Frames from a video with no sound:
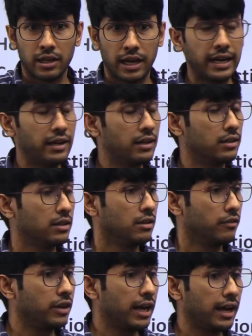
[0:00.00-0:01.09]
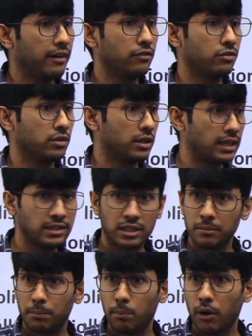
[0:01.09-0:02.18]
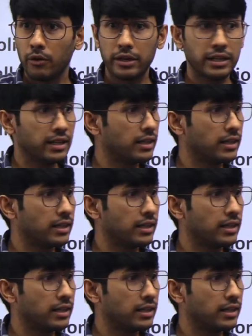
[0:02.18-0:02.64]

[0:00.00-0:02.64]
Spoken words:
and we have rising poverty,